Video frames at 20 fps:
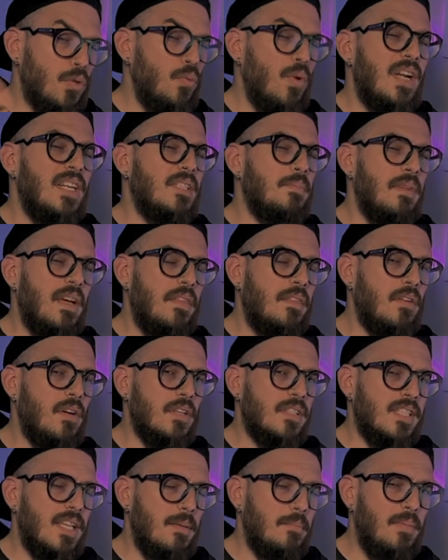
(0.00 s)
what is my
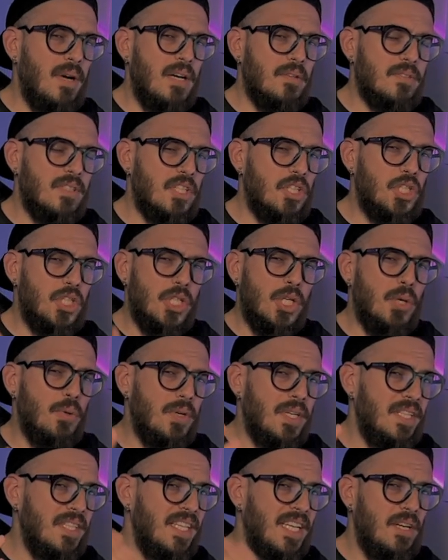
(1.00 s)
thoughts about the
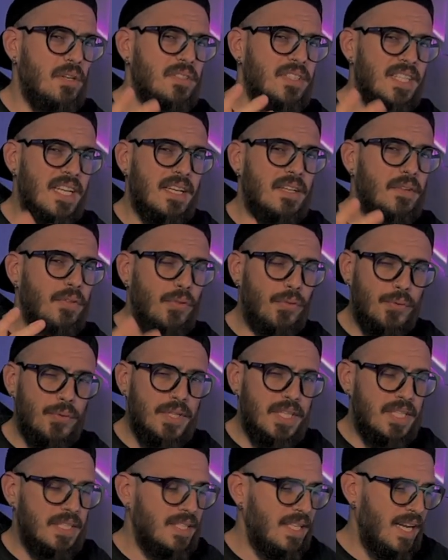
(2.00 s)
Shoei Neotec
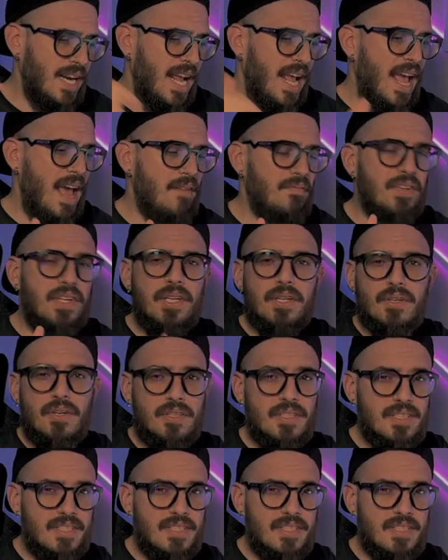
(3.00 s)
3 that I have here on the